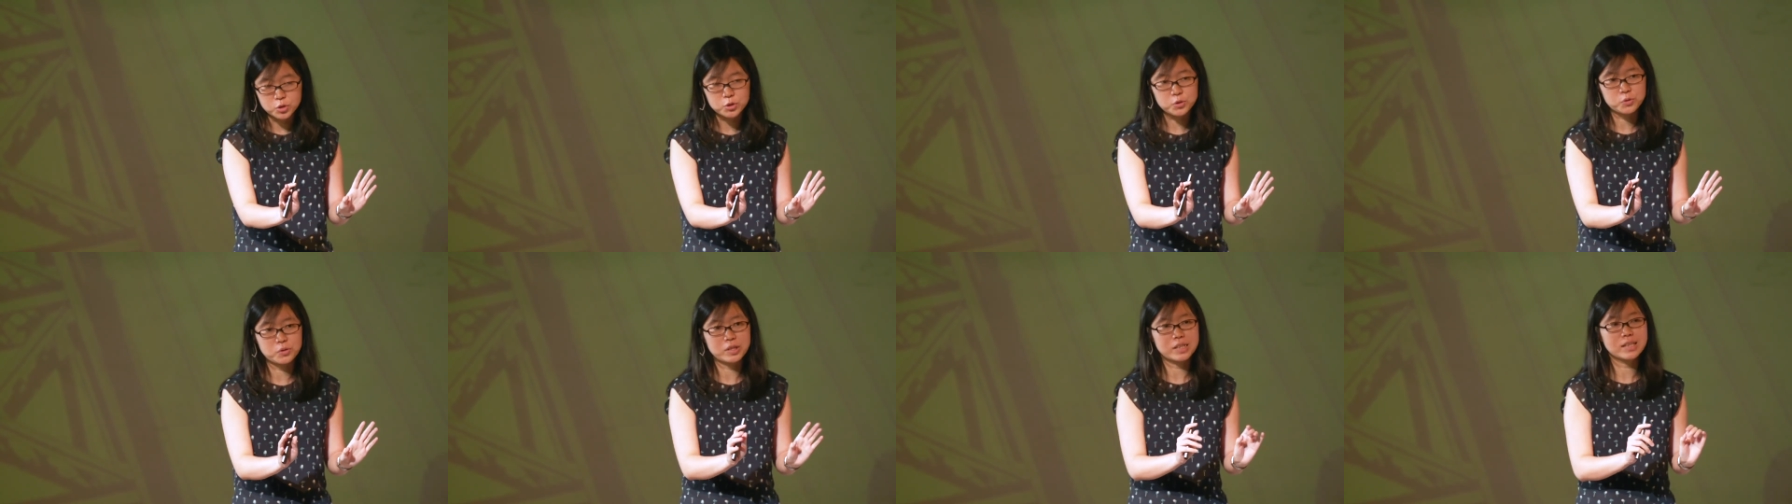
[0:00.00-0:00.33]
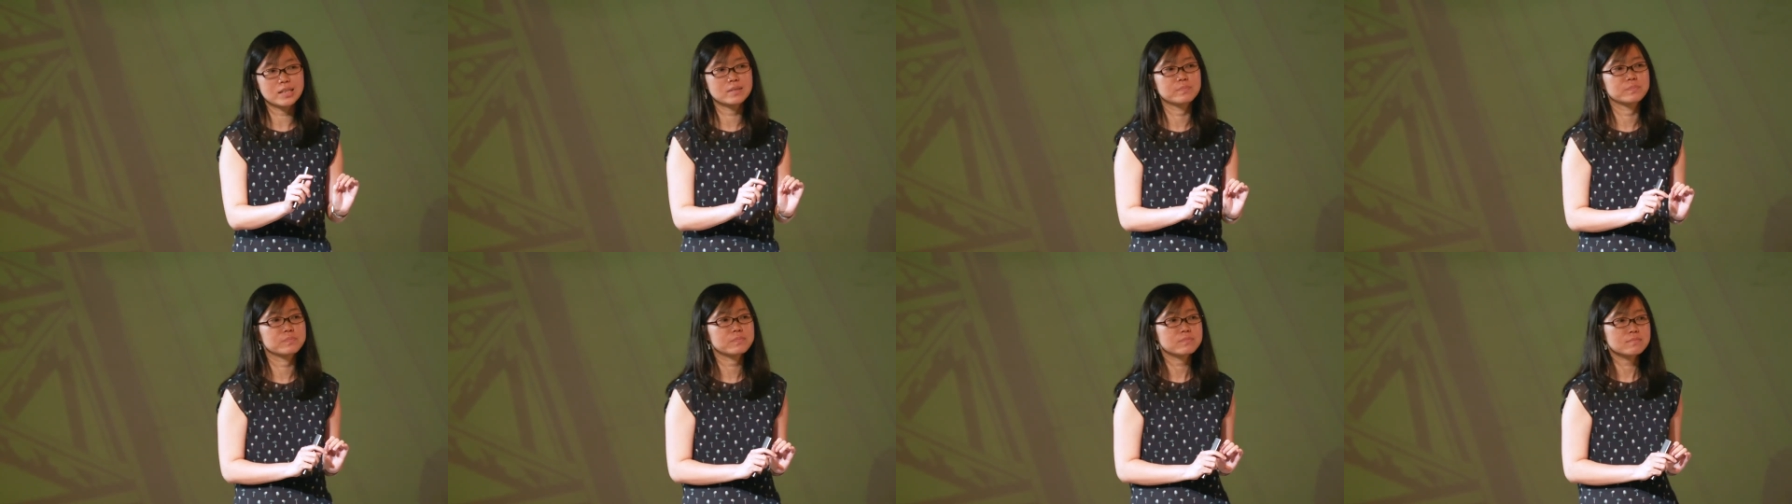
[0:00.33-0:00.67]

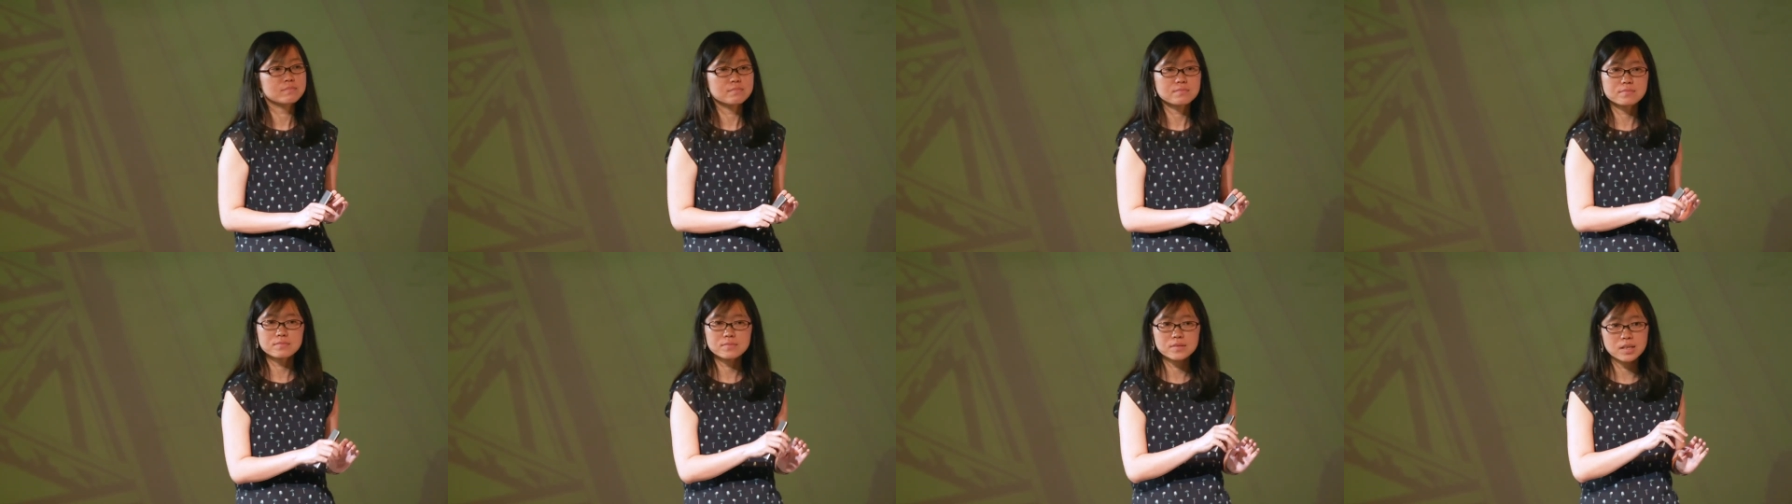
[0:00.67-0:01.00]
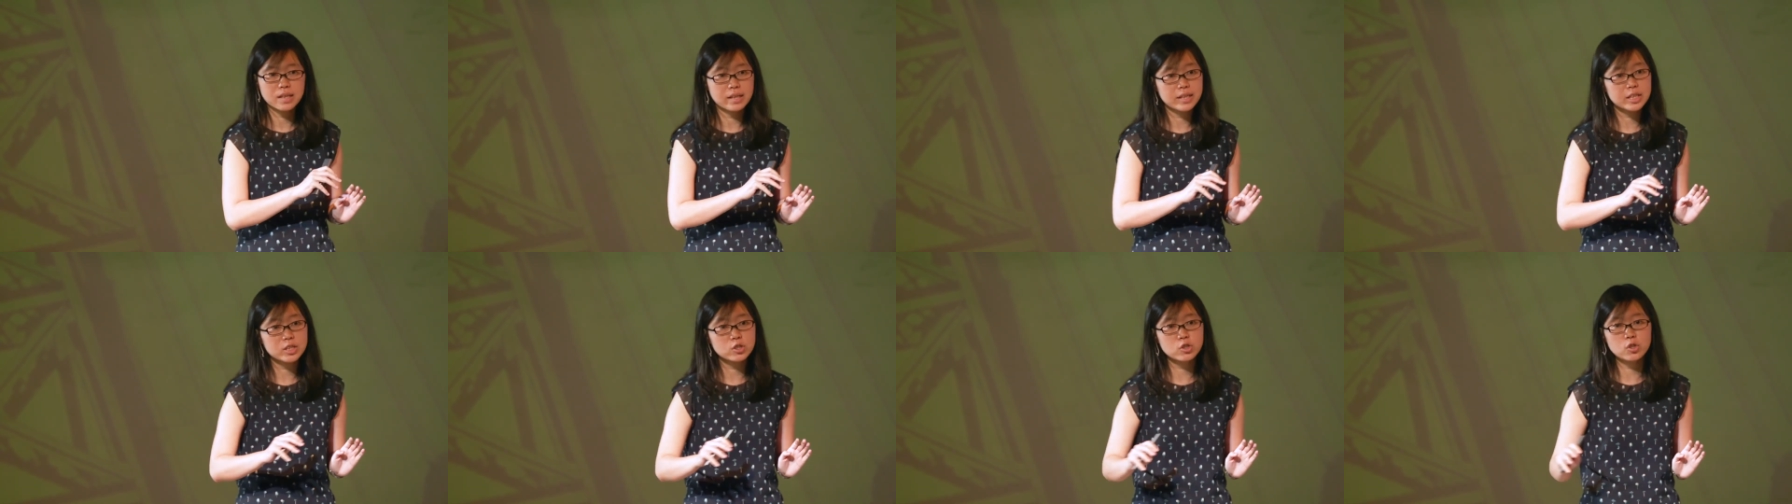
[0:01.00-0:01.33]
usually.
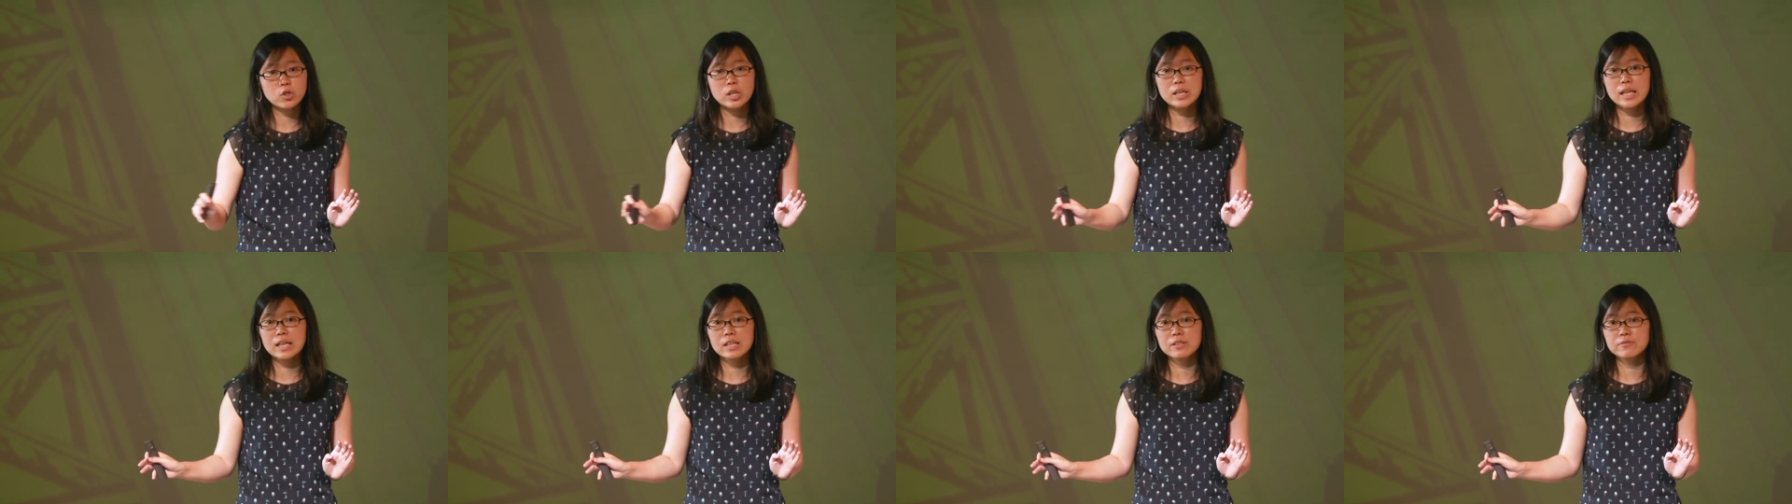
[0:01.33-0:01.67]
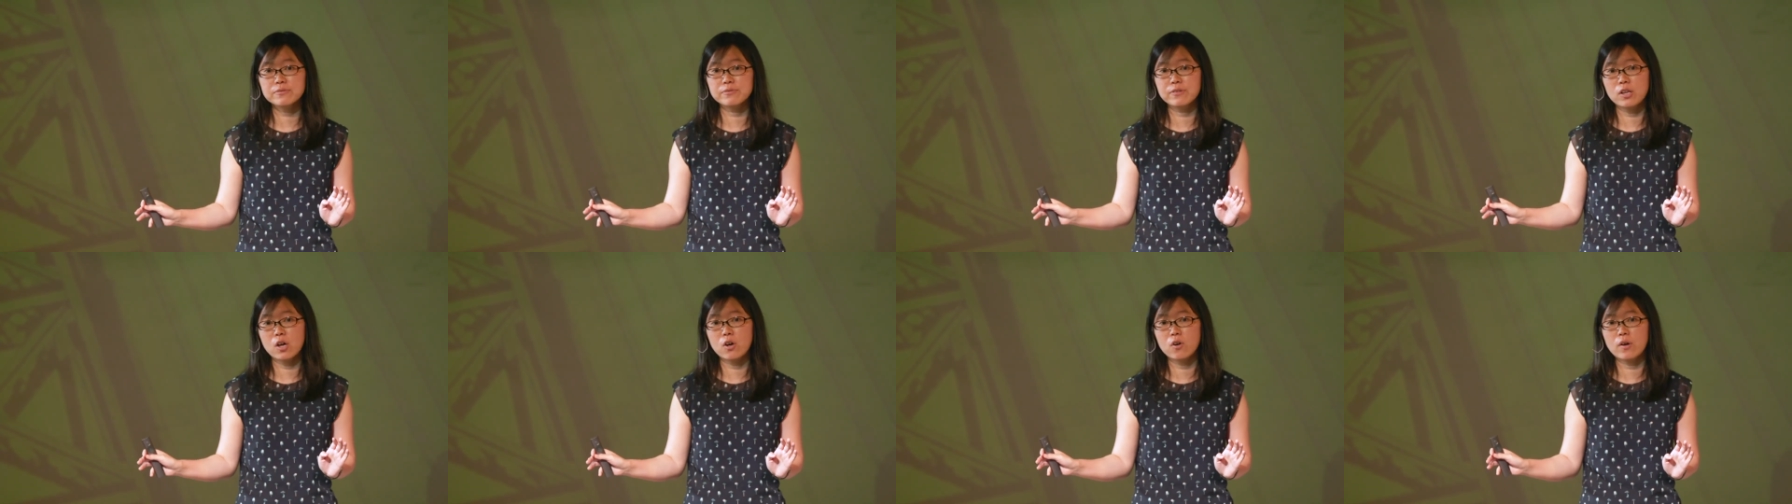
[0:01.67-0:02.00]
And then you let
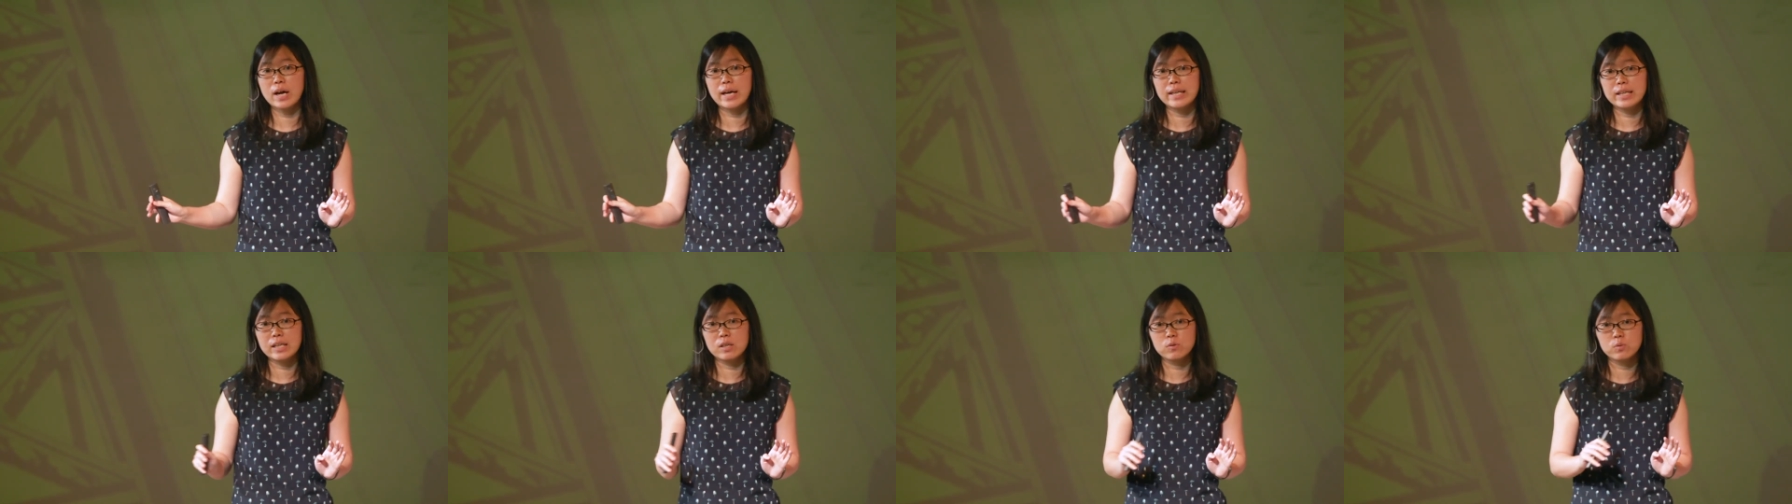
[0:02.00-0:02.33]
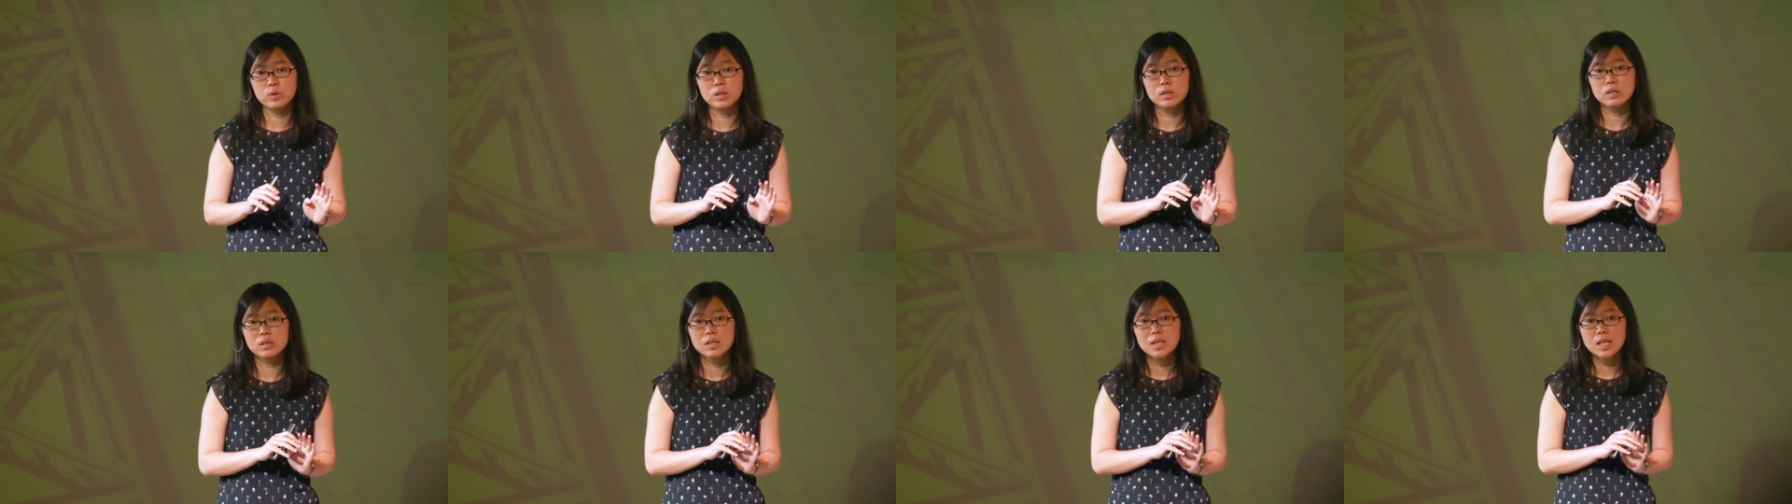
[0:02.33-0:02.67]
it flow, and it
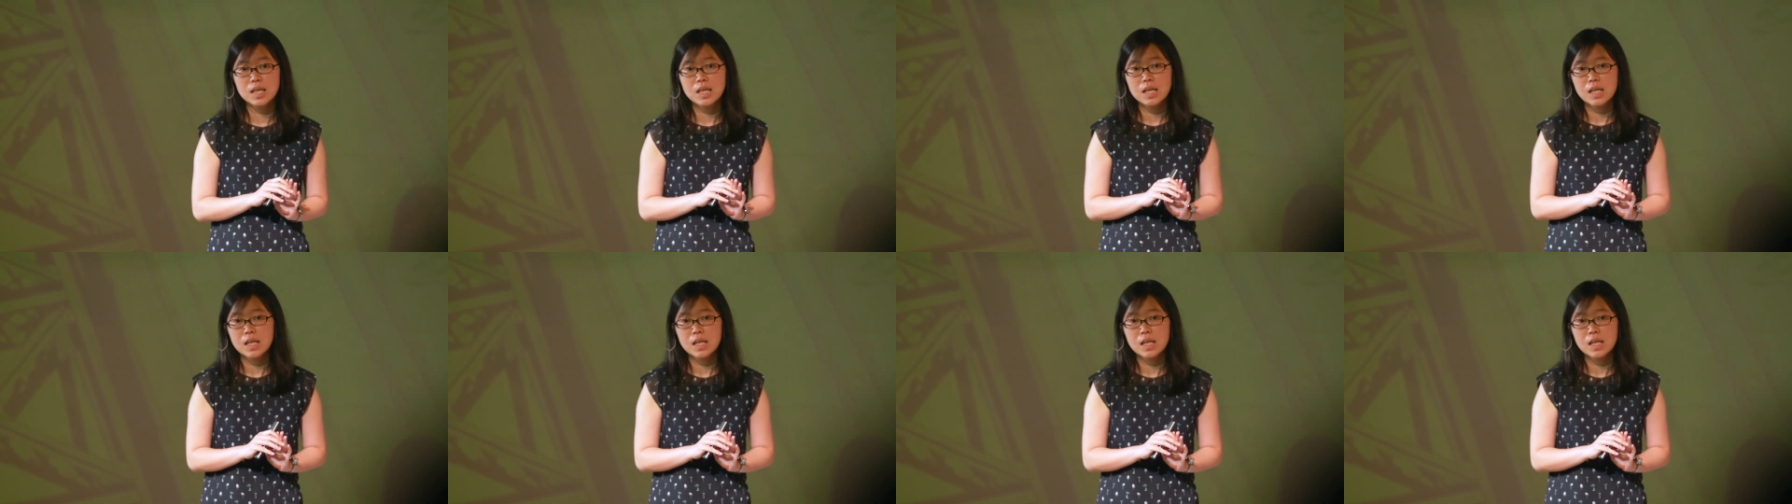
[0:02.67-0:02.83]
will,